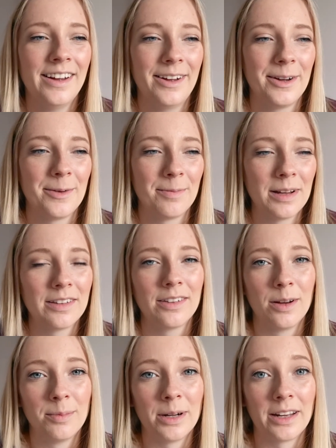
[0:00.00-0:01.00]
and
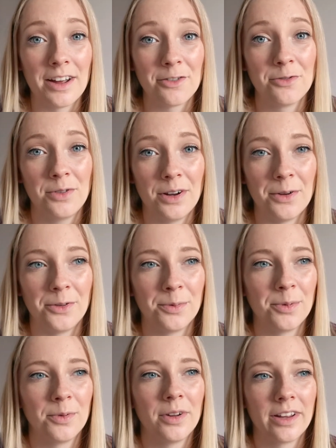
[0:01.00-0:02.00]
start buying actual clothes.
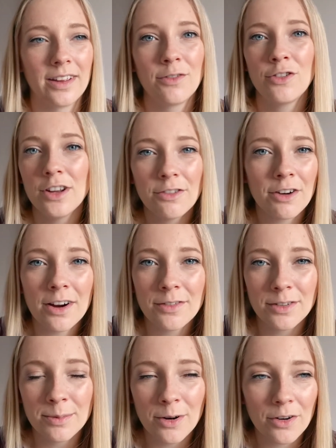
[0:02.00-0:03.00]
But like if she
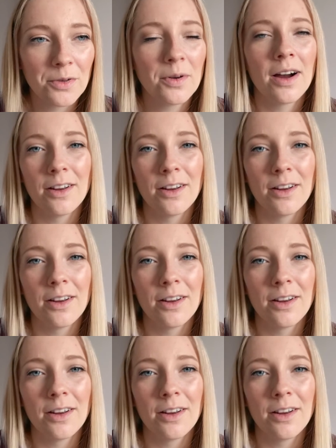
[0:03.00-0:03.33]
arrived tomorrow,